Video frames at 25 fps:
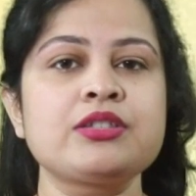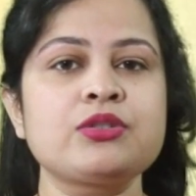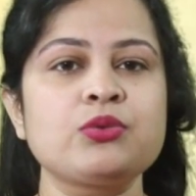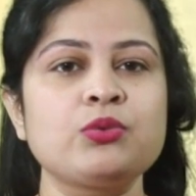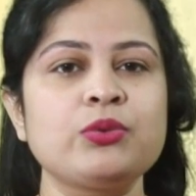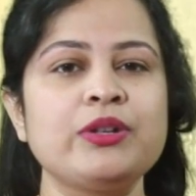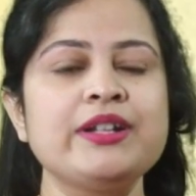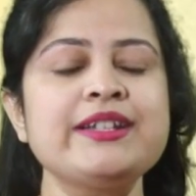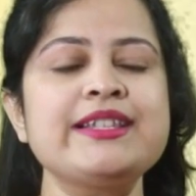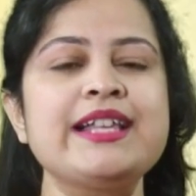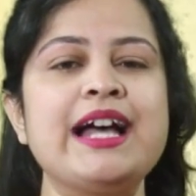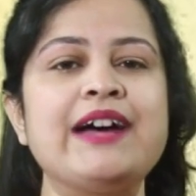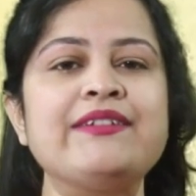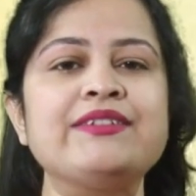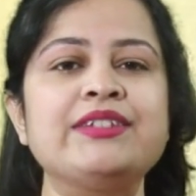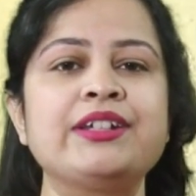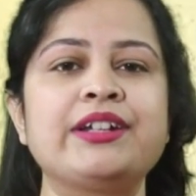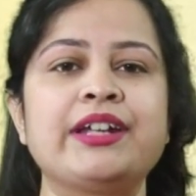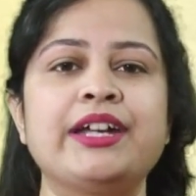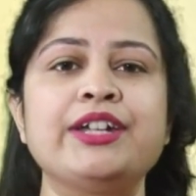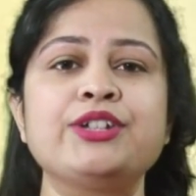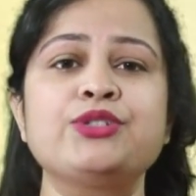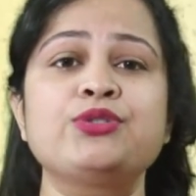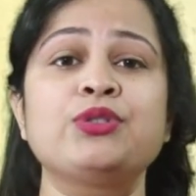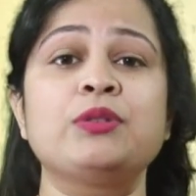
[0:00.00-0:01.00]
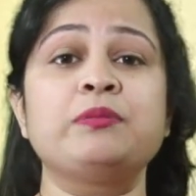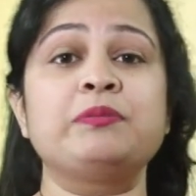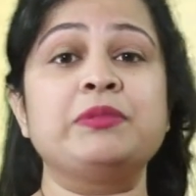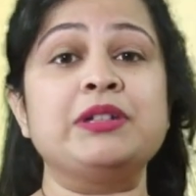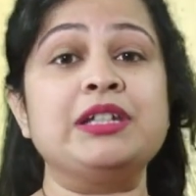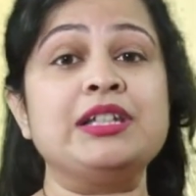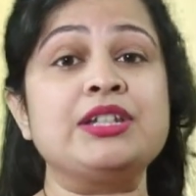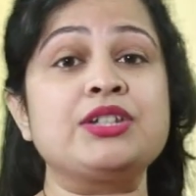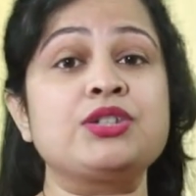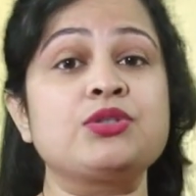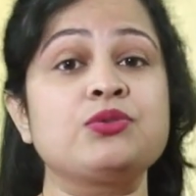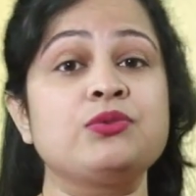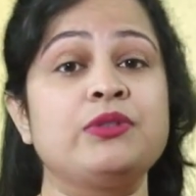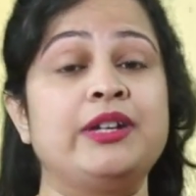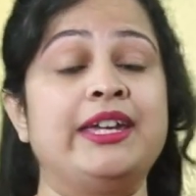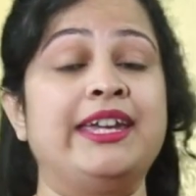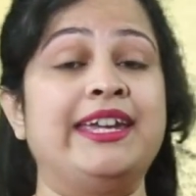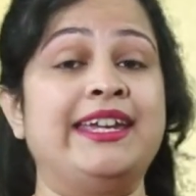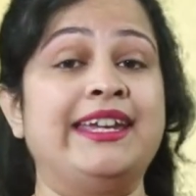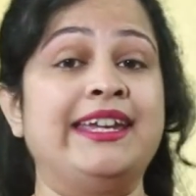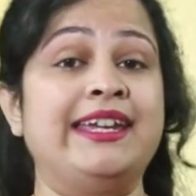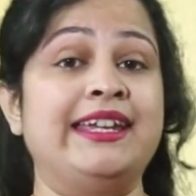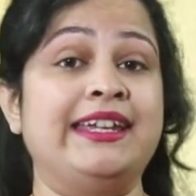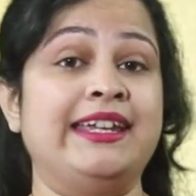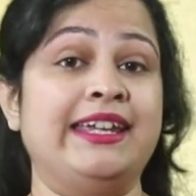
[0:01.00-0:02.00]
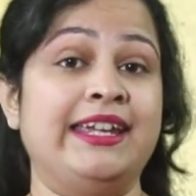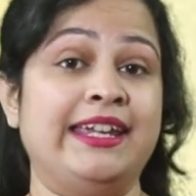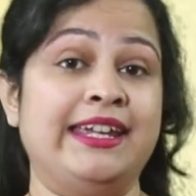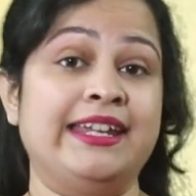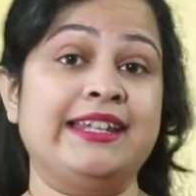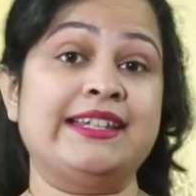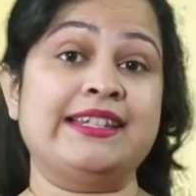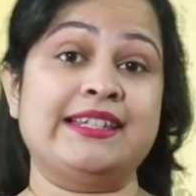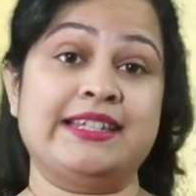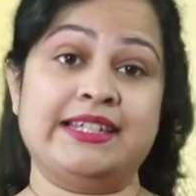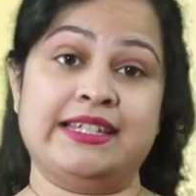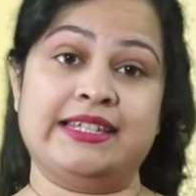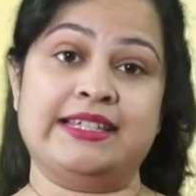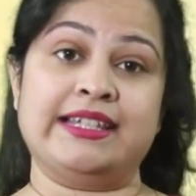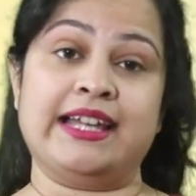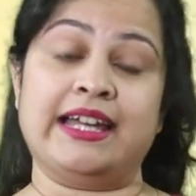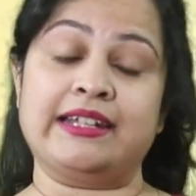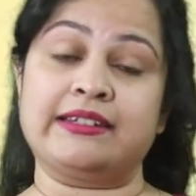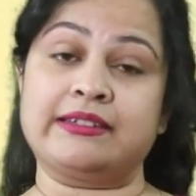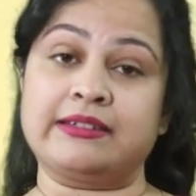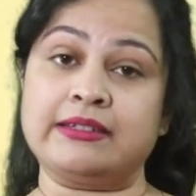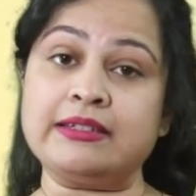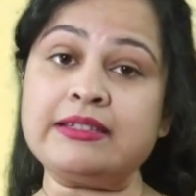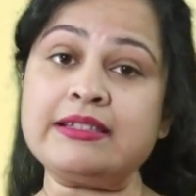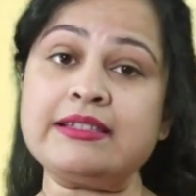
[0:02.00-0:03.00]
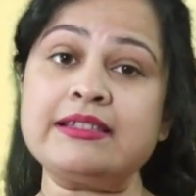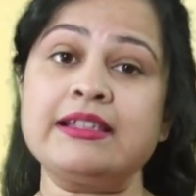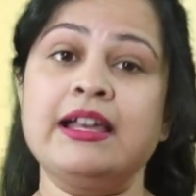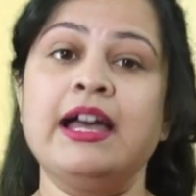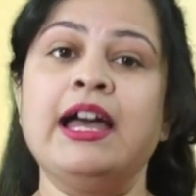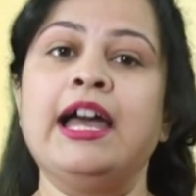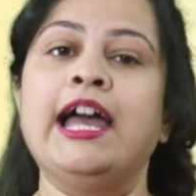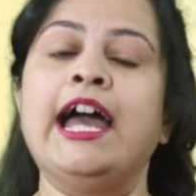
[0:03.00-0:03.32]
students have the right to appeal to AAT, that is